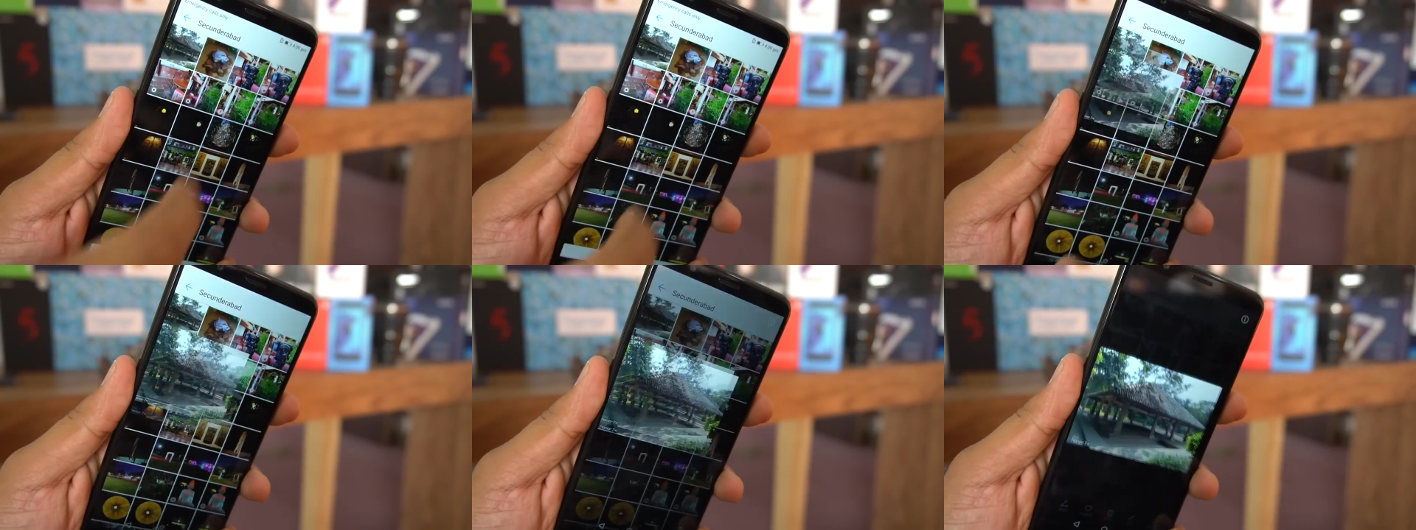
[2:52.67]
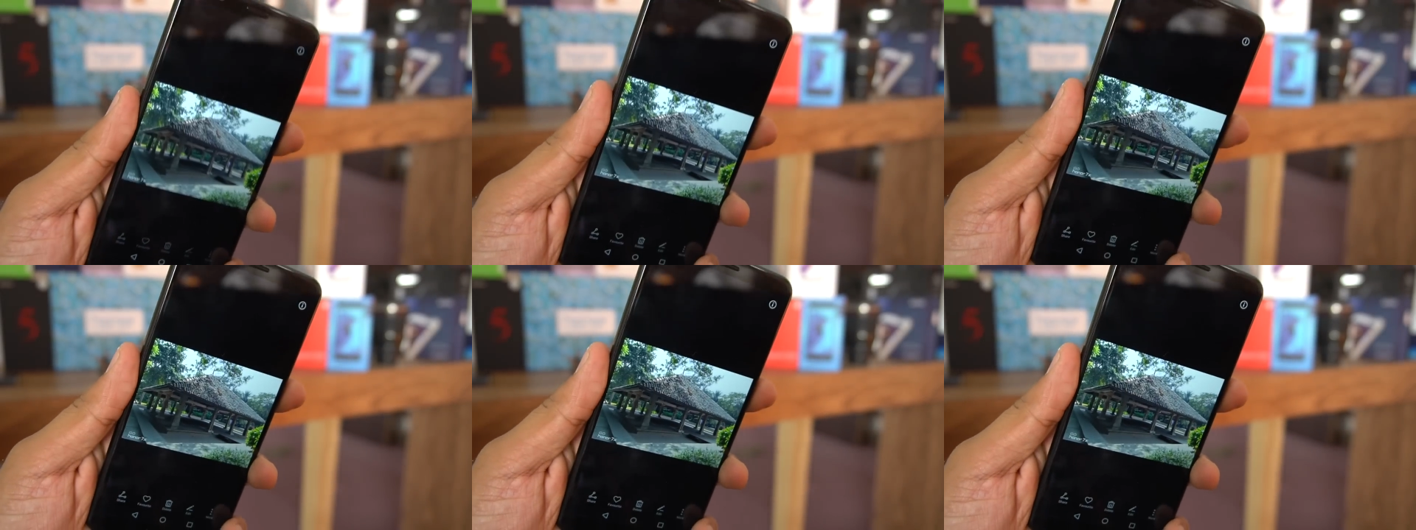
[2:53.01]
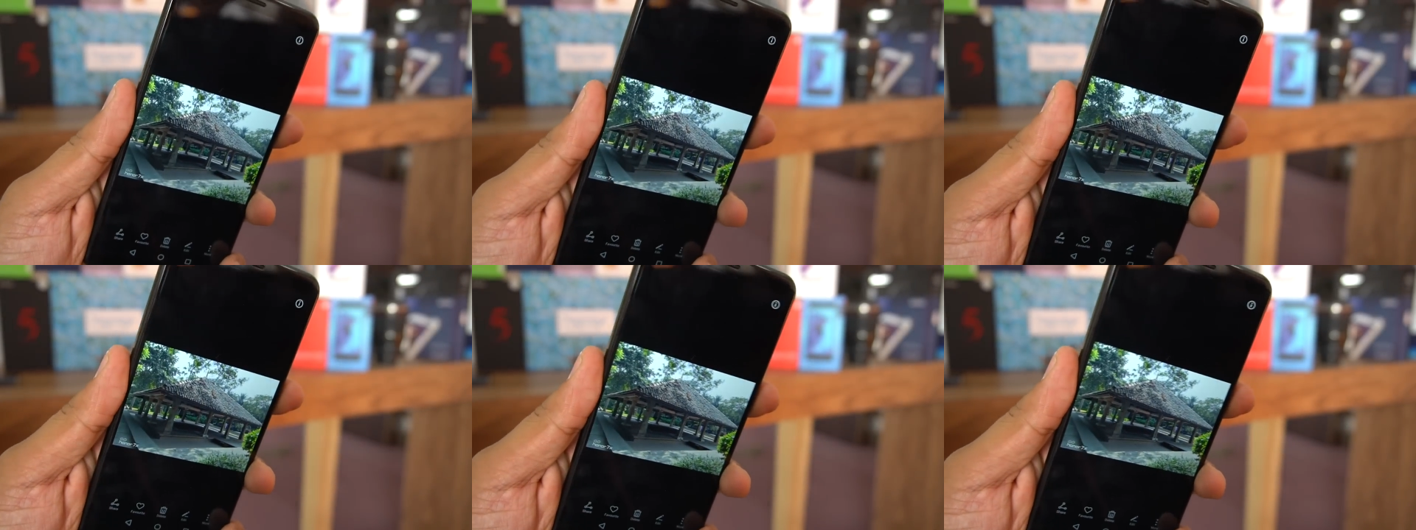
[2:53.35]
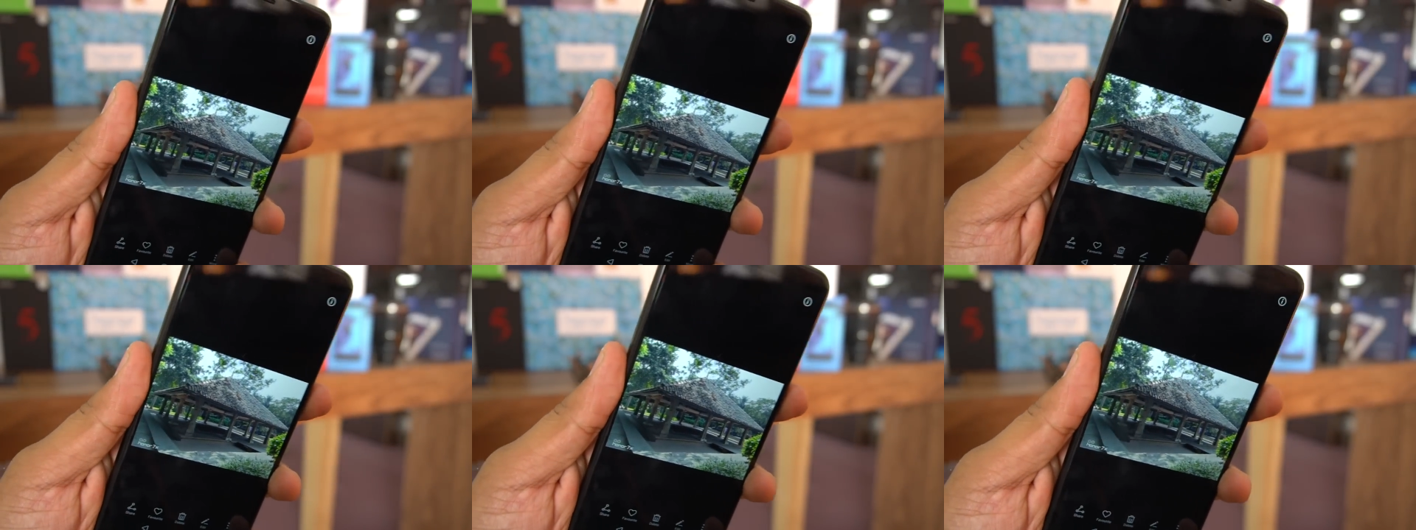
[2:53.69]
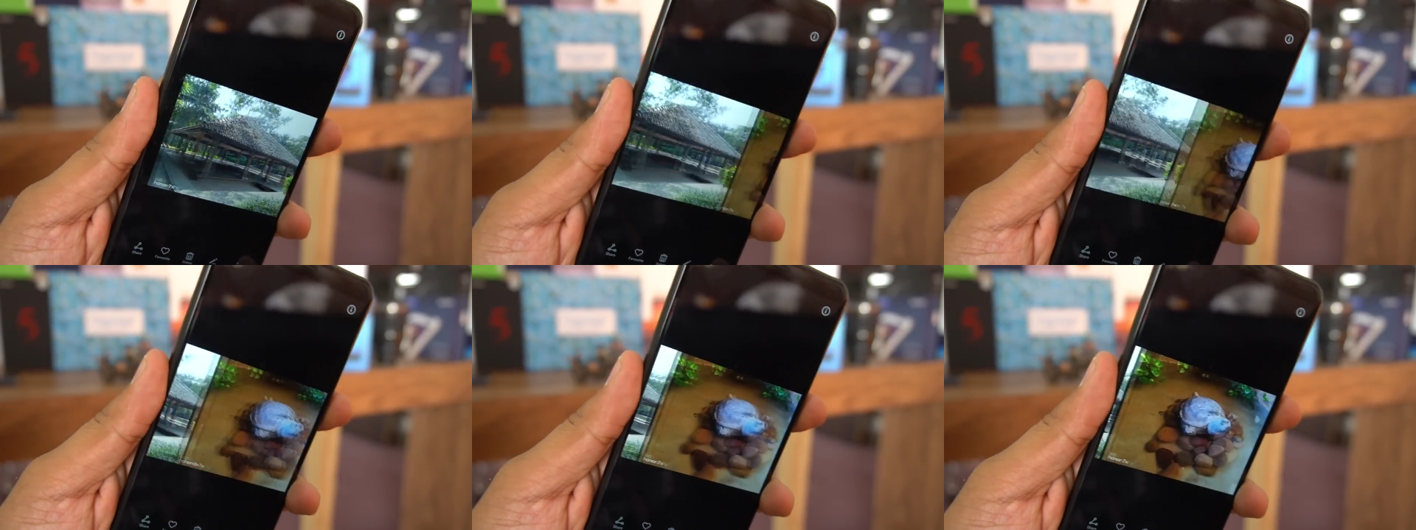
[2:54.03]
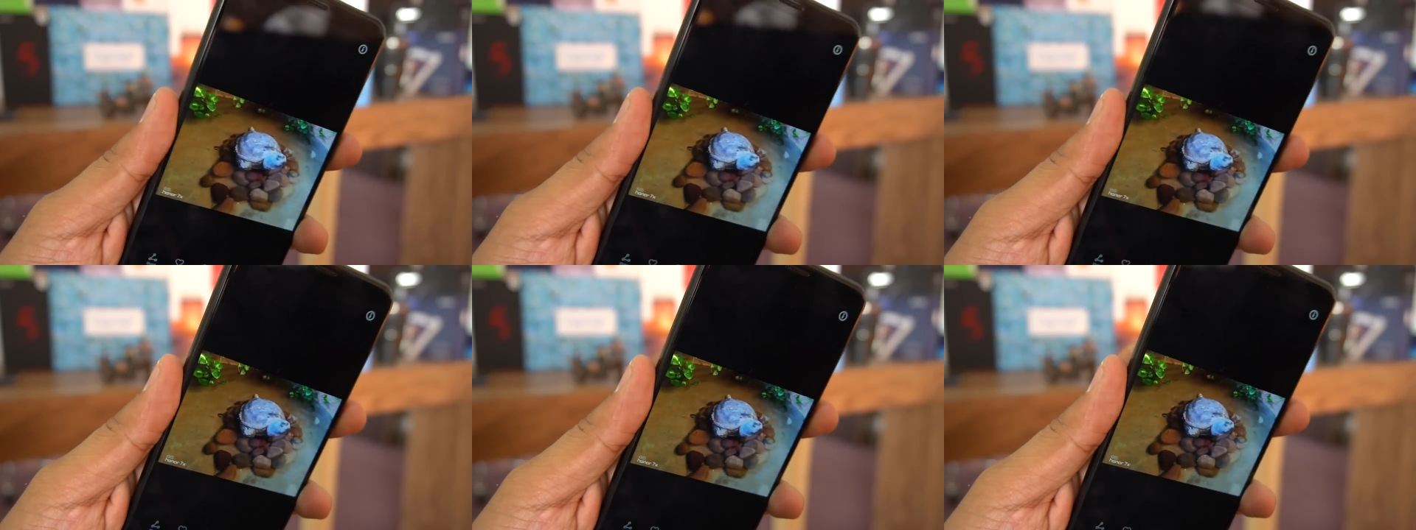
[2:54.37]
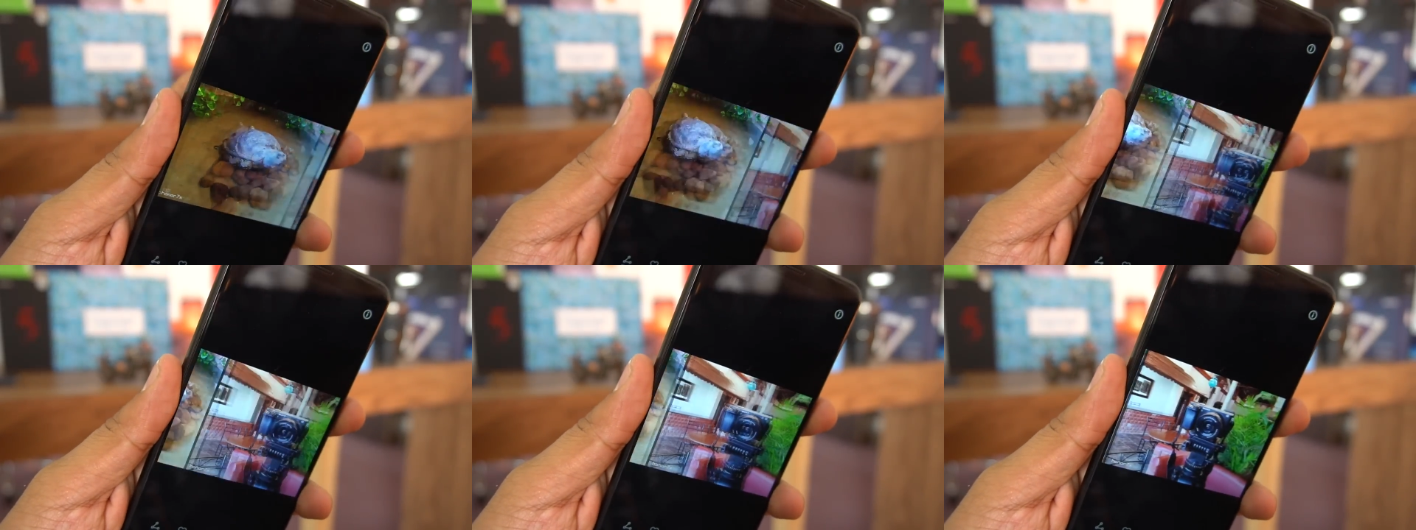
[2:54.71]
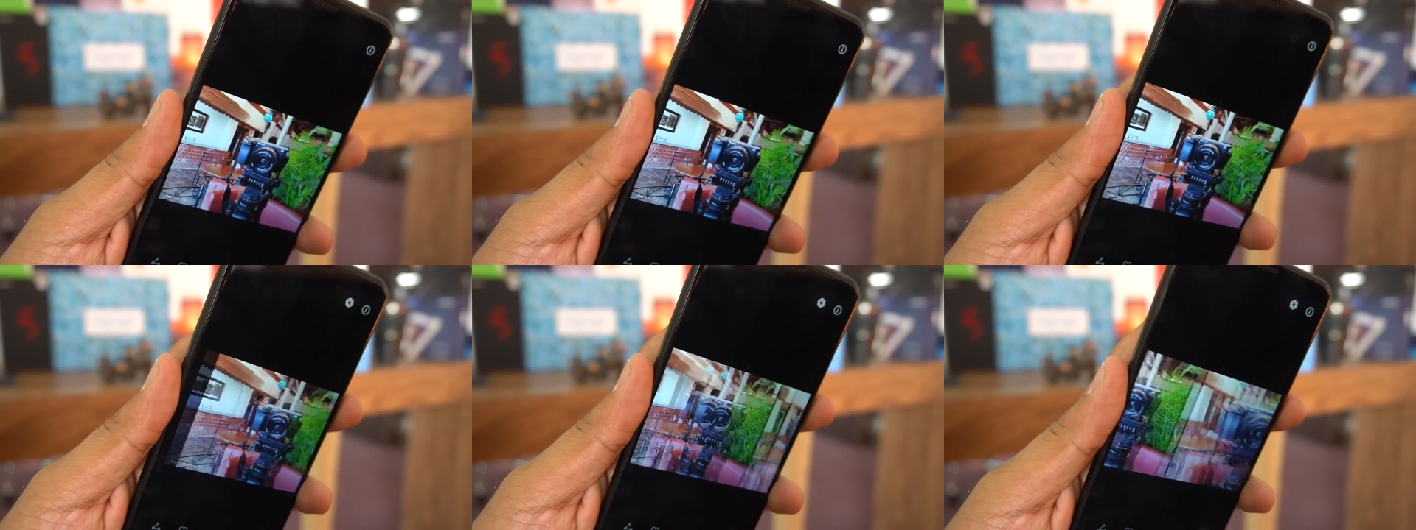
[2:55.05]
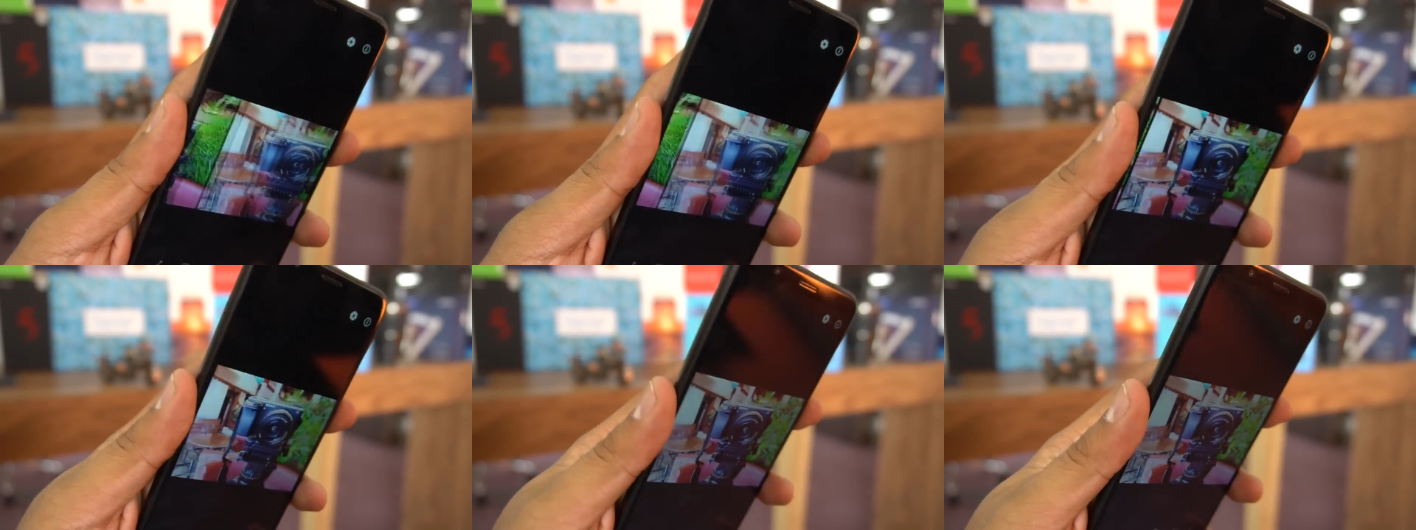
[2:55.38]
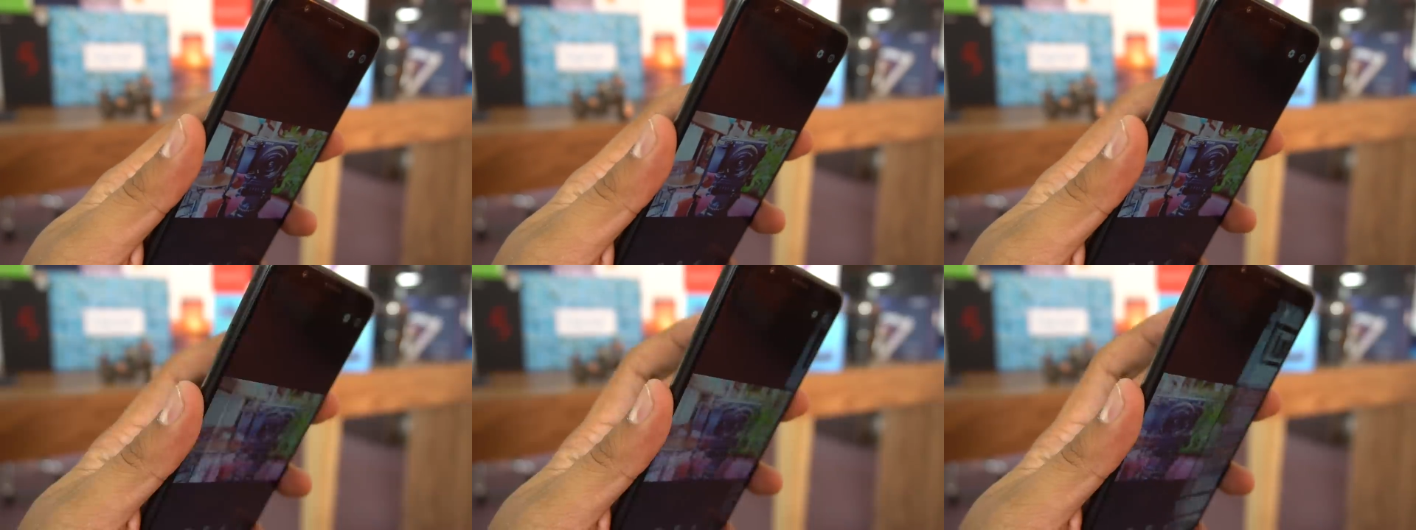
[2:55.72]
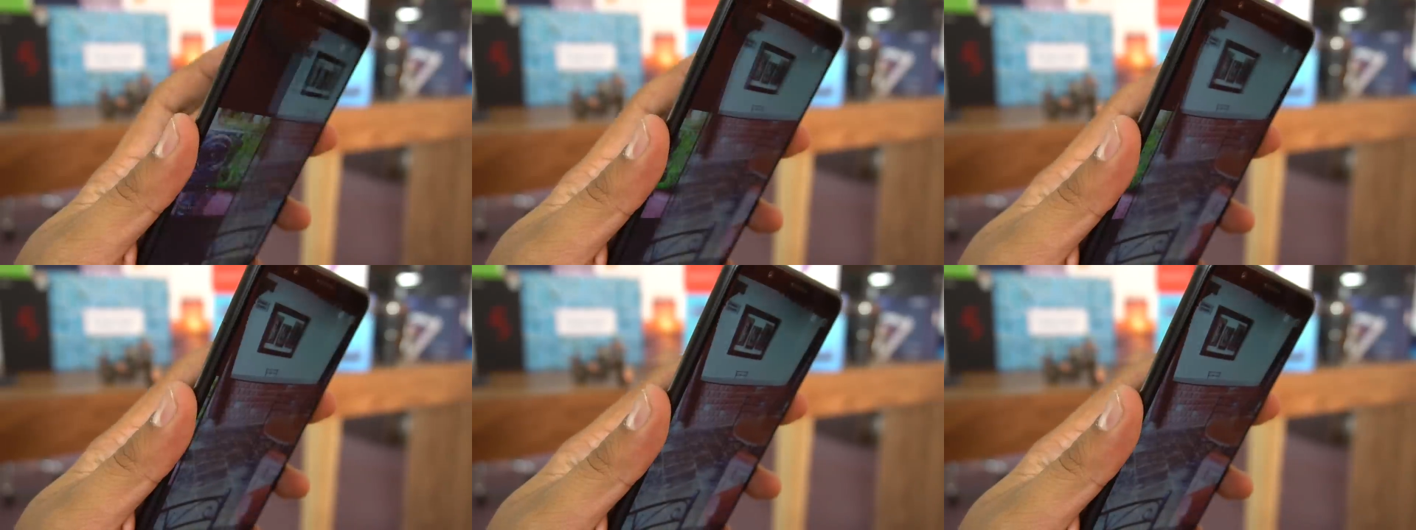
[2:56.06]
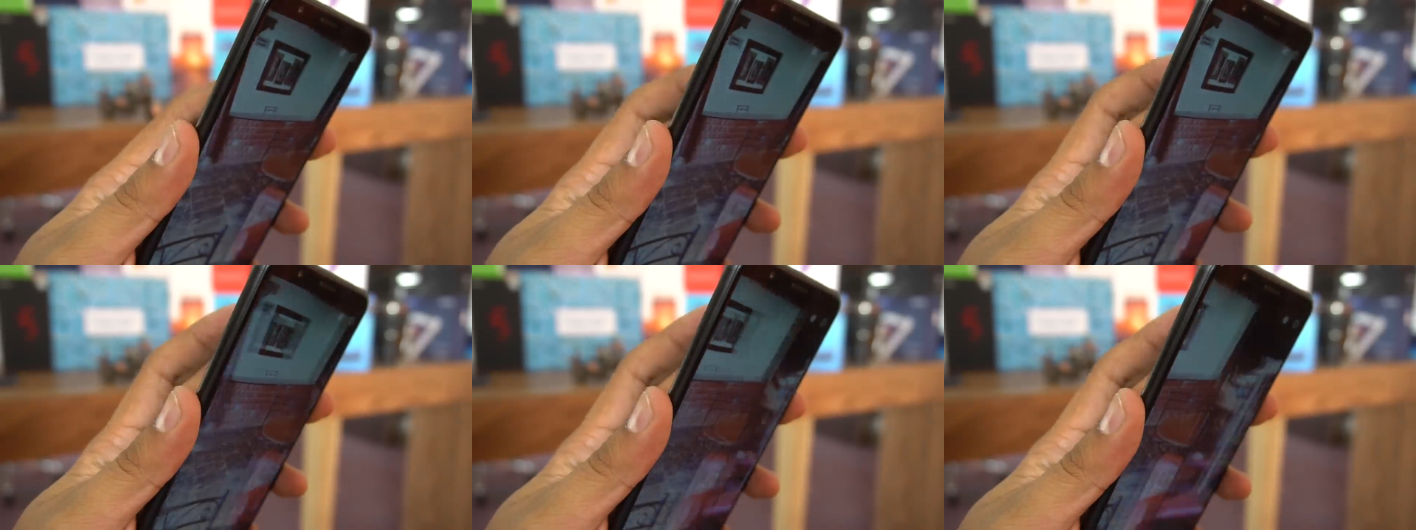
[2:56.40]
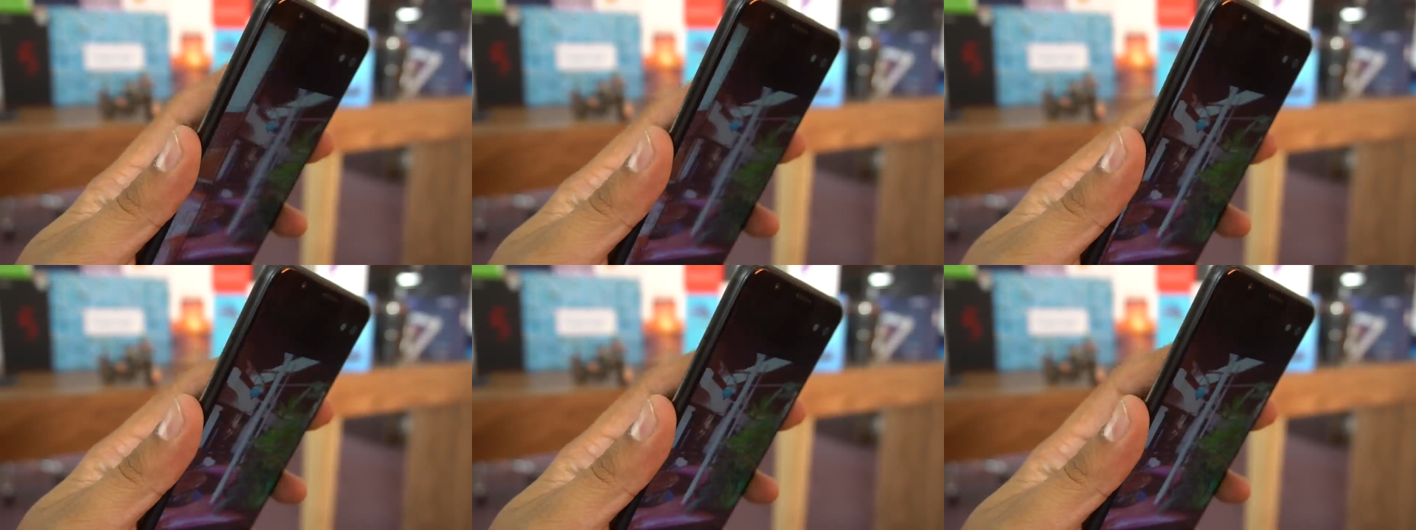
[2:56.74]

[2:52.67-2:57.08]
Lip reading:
Nobody's mouth can be seen.